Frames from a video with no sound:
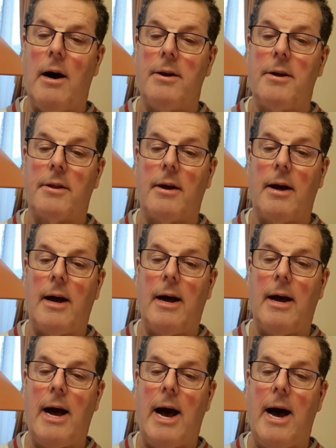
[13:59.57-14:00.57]
another
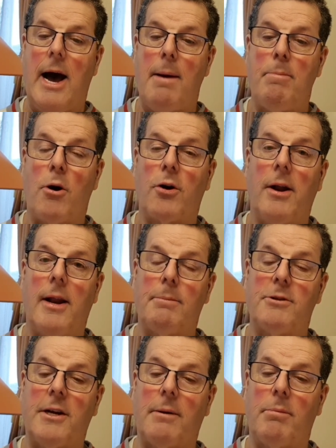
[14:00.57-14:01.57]

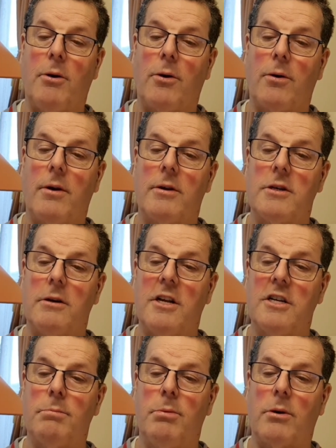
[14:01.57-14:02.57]
apocalyptic book. So this